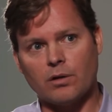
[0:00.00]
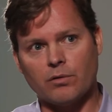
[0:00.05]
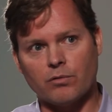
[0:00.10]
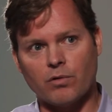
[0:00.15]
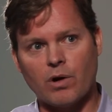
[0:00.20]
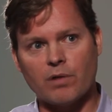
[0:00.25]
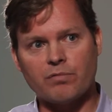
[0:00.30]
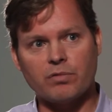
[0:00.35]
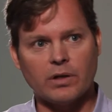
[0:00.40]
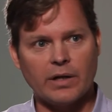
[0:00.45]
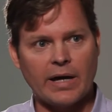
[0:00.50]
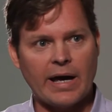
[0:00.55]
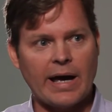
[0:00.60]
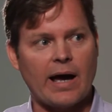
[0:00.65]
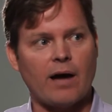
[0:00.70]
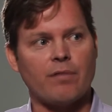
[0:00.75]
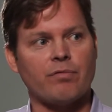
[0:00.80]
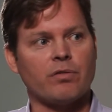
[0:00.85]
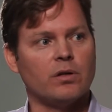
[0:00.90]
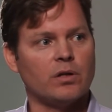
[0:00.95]
roughly
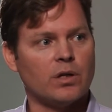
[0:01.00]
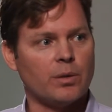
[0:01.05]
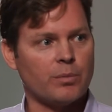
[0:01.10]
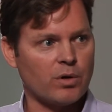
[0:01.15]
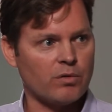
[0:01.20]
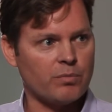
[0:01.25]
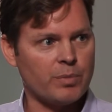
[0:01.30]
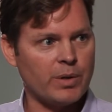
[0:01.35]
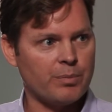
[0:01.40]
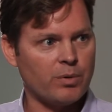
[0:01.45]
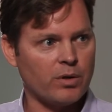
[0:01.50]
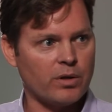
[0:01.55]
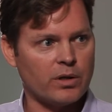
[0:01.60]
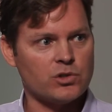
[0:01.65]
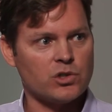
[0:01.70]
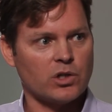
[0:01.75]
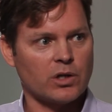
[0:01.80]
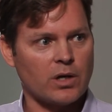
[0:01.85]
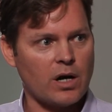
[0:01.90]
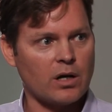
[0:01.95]
half the number of people that
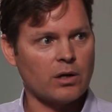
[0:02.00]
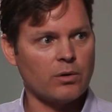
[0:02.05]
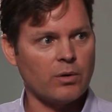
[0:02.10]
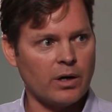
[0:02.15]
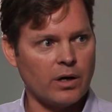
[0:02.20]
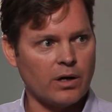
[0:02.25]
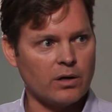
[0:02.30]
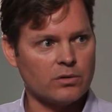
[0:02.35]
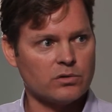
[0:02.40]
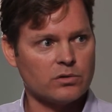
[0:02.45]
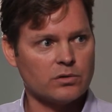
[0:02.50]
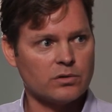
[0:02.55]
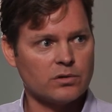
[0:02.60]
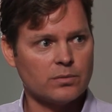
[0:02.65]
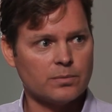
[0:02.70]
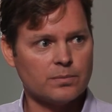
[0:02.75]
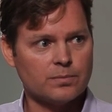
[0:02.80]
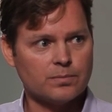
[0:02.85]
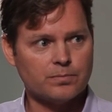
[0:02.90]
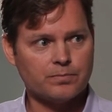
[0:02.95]
Chicago has.
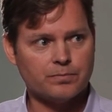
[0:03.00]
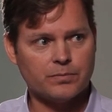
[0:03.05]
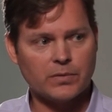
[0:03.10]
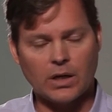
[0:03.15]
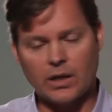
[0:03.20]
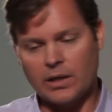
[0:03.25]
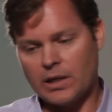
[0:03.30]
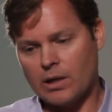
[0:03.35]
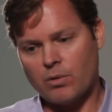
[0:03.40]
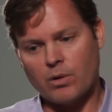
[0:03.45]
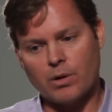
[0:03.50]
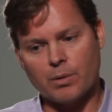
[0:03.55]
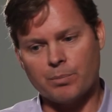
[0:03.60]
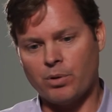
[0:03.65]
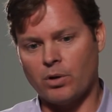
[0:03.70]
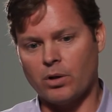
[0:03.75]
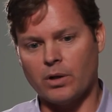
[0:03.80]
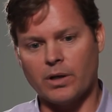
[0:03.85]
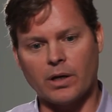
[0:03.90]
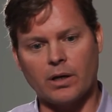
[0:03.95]
Wow. And they were
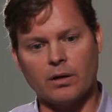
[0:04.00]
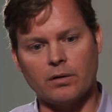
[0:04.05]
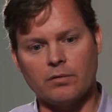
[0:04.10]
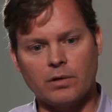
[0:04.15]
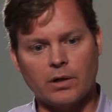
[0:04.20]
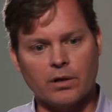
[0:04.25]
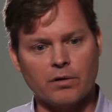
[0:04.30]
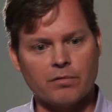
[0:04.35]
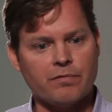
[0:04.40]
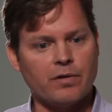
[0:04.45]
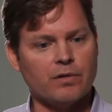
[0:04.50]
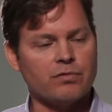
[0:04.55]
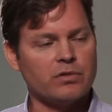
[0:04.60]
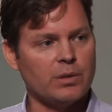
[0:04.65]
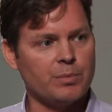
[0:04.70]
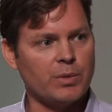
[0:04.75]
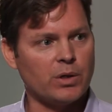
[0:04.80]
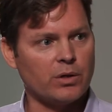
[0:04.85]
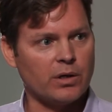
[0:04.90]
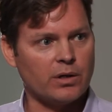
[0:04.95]
pulling in, you know,
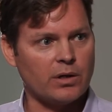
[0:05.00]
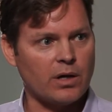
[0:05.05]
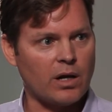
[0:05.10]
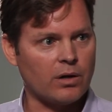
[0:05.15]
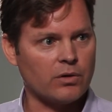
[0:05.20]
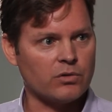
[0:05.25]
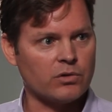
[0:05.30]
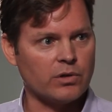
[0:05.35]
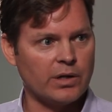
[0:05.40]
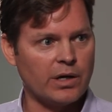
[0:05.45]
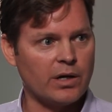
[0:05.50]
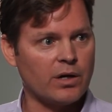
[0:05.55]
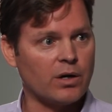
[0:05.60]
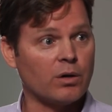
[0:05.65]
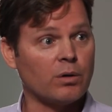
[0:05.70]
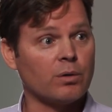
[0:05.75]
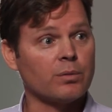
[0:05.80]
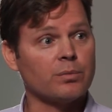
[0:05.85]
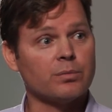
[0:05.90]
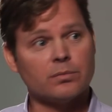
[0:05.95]
$50 million a
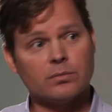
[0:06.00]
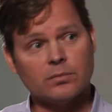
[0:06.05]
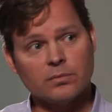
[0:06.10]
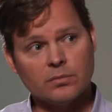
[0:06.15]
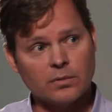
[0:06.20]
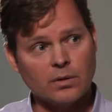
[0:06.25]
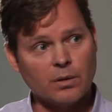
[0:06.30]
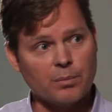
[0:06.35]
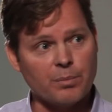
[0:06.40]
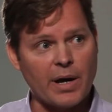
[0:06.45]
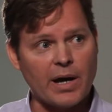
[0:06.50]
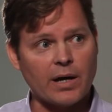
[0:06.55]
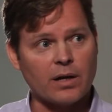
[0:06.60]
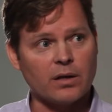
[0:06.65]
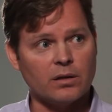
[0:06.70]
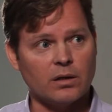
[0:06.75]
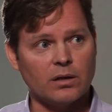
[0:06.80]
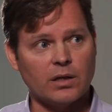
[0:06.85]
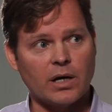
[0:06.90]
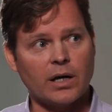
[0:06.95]
year back
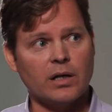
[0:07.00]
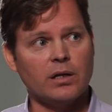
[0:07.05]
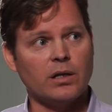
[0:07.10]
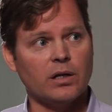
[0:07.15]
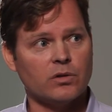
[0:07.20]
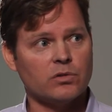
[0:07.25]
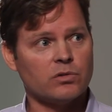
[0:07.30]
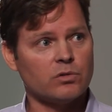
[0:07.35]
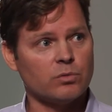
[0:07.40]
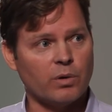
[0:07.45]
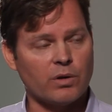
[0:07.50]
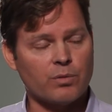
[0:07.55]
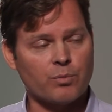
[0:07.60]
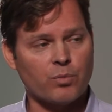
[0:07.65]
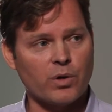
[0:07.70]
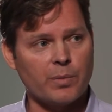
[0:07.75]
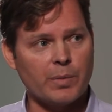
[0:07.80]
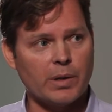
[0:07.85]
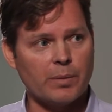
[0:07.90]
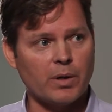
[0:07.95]
in the 90s with
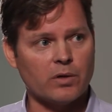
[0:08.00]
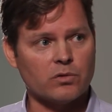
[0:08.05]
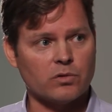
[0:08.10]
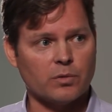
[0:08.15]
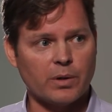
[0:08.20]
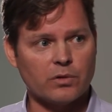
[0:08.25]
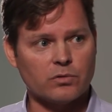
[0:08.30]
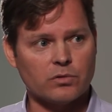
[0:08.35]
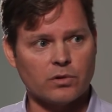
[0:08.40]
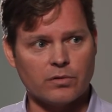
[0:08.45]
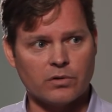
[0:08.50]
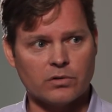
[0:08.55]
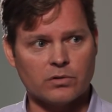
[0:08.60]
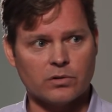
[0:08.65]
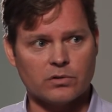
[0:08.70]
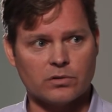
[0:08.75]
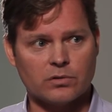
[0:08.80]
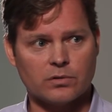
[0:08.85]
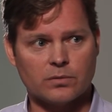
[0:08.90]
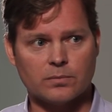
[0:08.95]
premium SMS
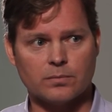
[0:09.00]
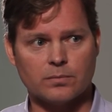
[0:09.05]
services.